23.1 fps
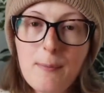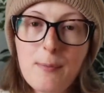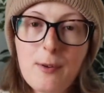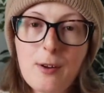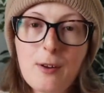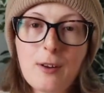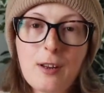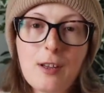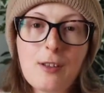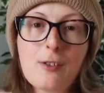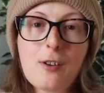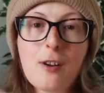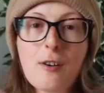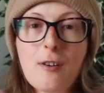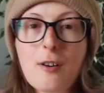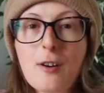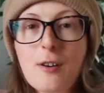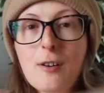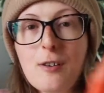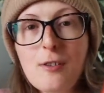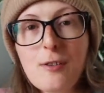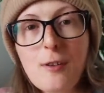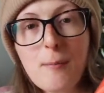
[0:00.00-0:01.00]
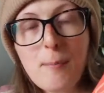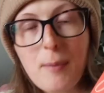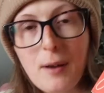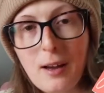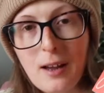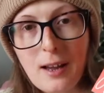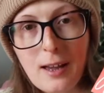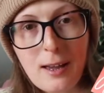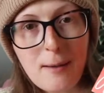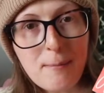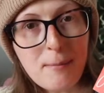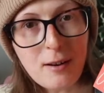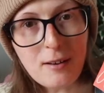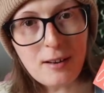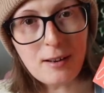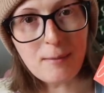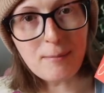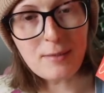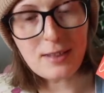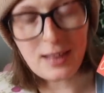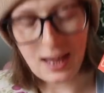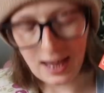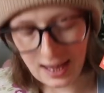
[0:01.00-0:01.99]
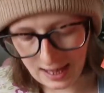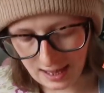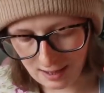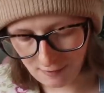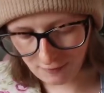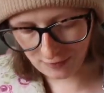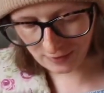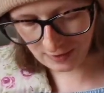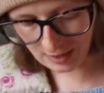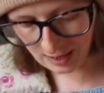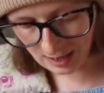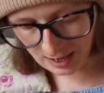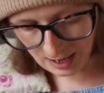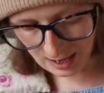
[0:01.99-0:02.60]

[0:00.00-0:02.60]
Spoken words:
Puny Sorrows by Miriam Toews,